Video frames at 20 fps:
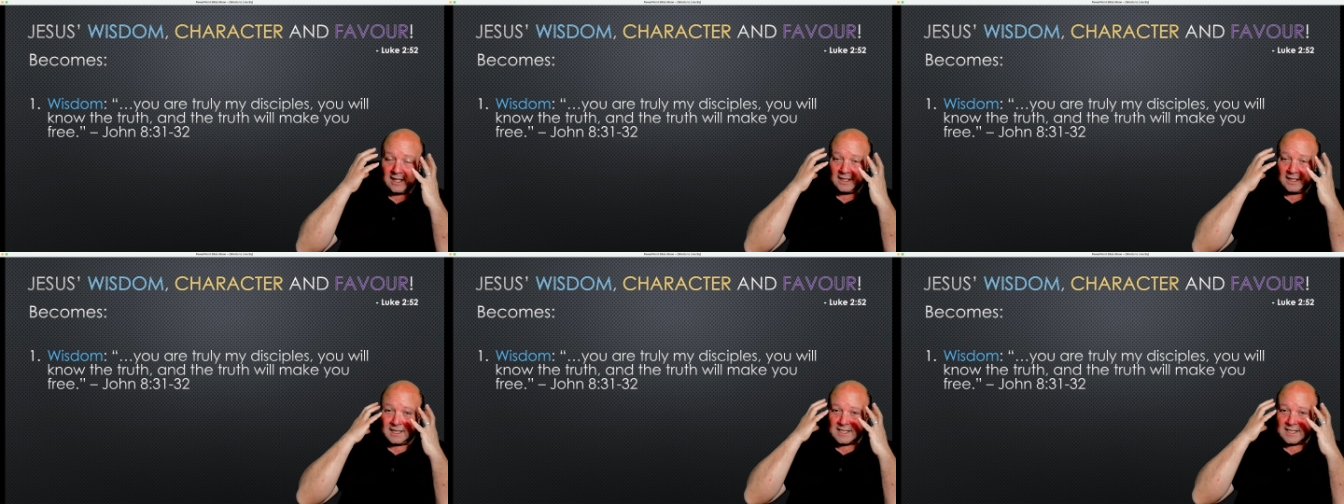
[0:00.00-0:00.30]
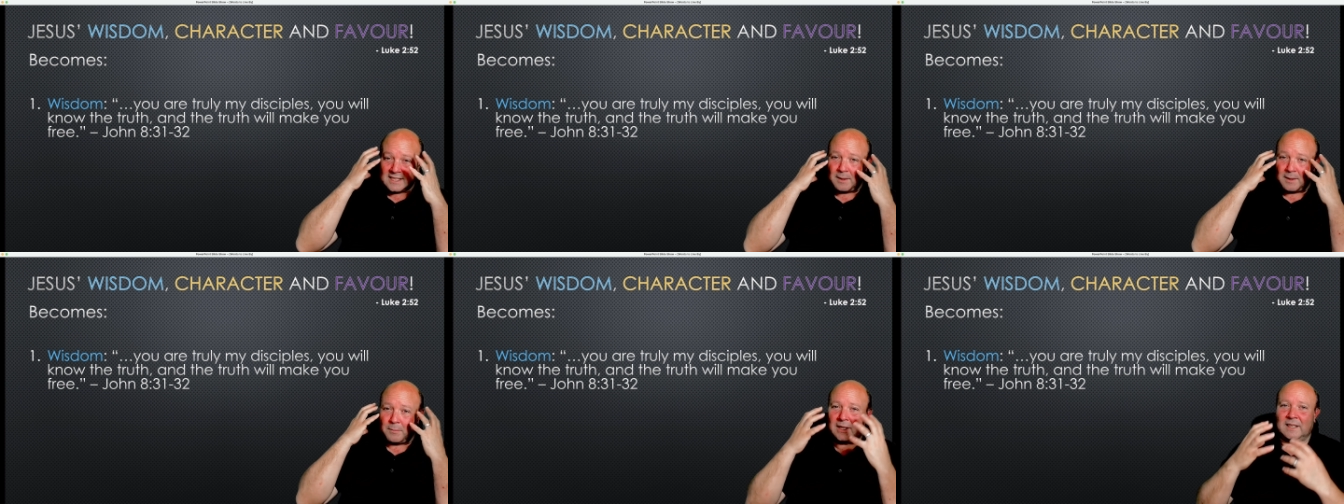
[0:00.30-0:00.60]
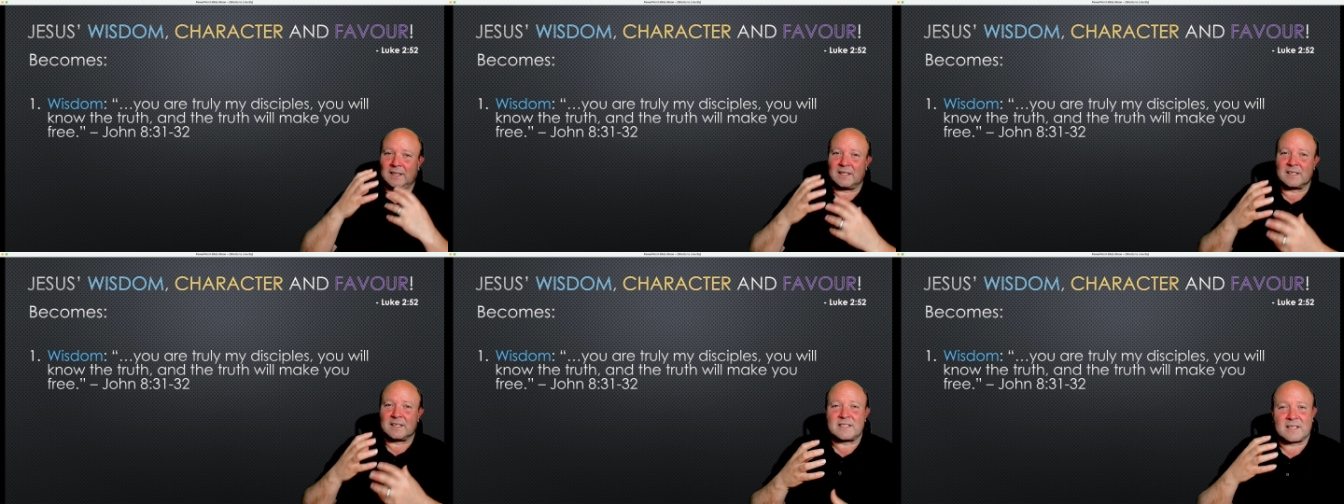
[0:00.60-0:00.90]
There's
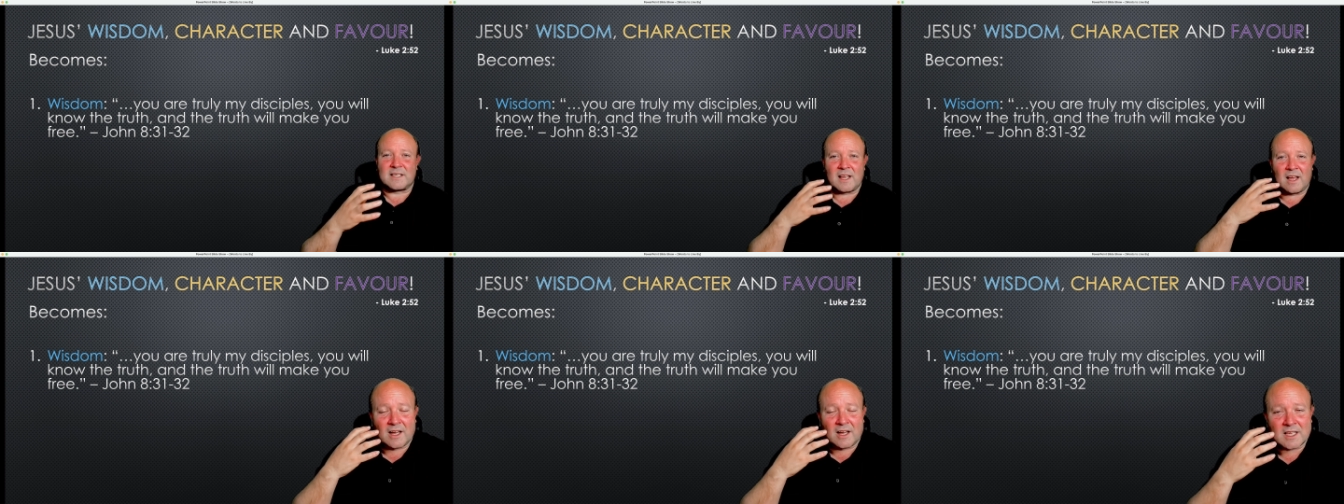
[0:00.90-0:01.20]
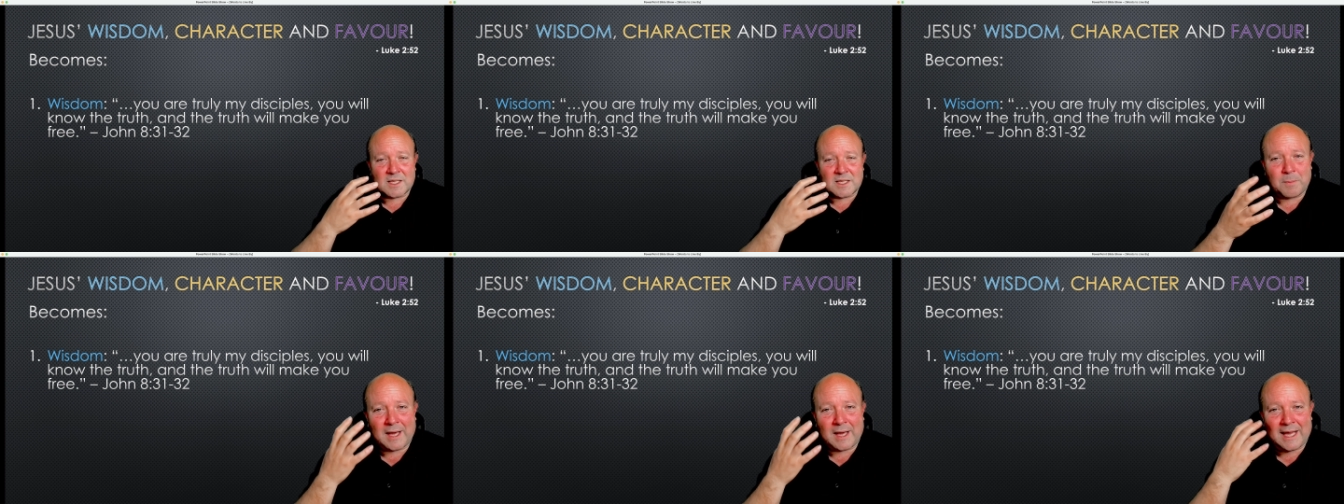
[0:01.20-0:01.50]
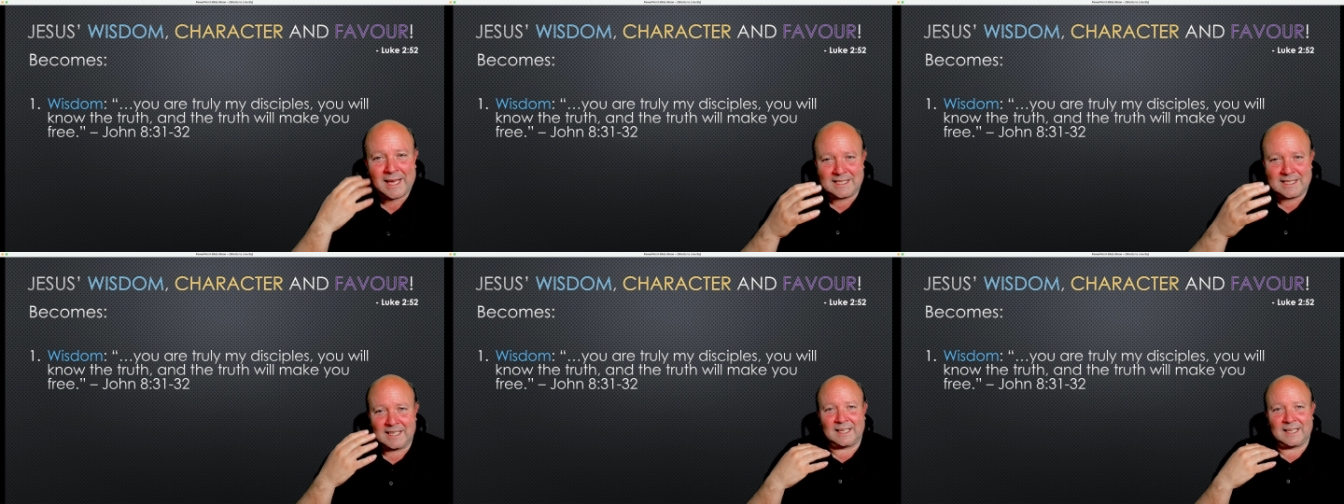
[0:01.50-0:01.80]
something that starts by
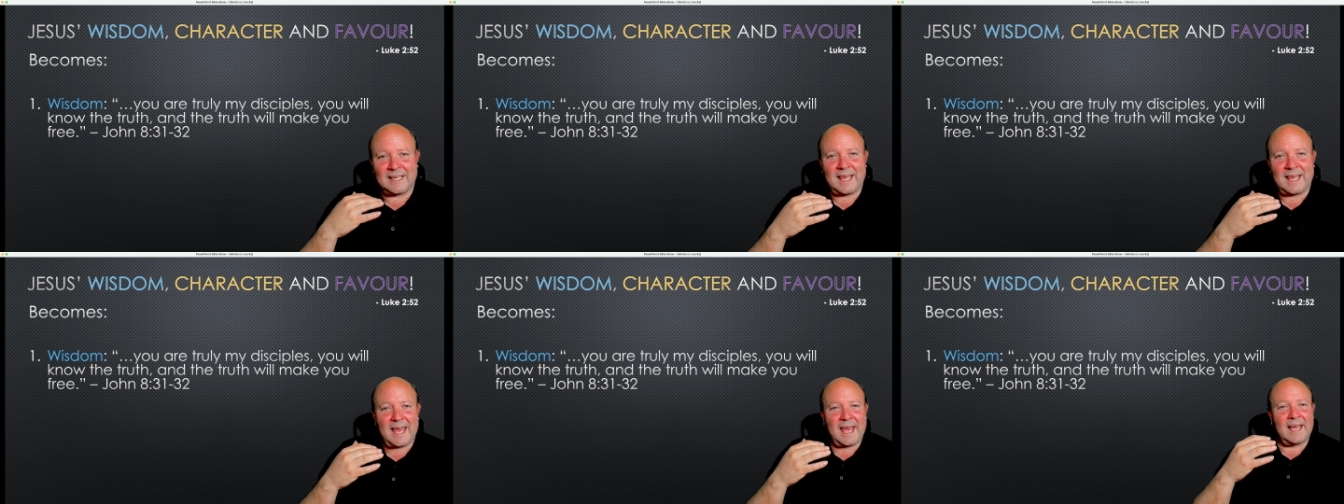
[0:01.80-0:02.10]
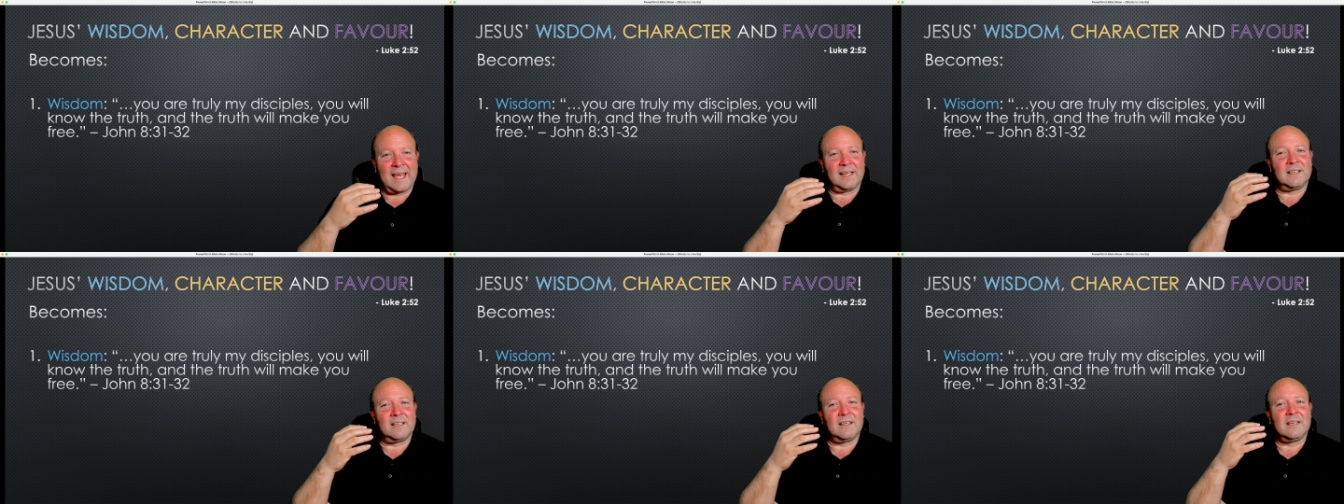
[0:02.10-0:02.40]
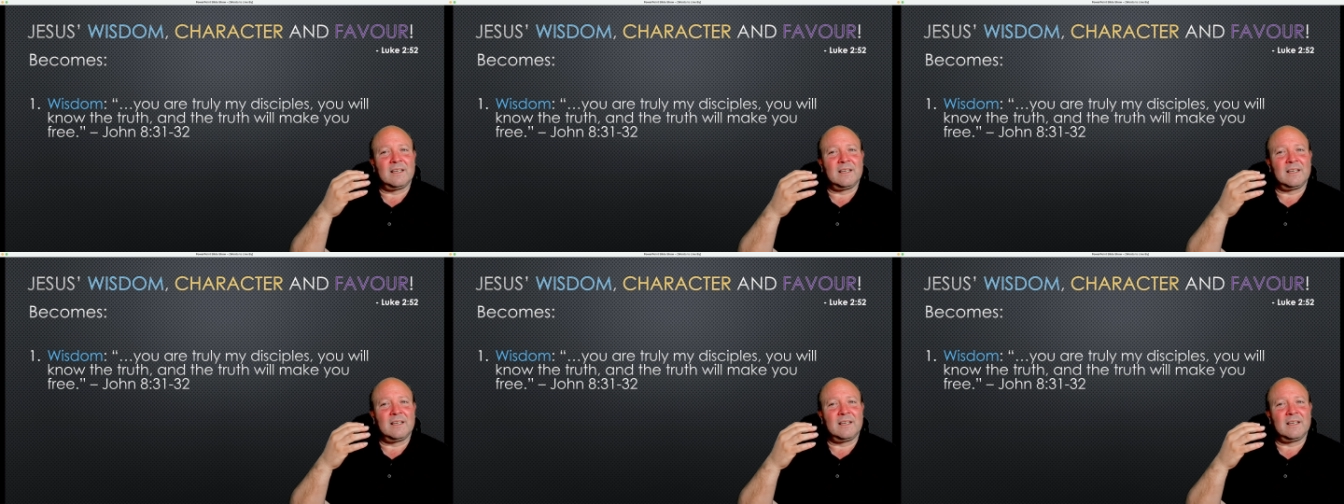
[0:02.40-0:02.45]
hitting the head,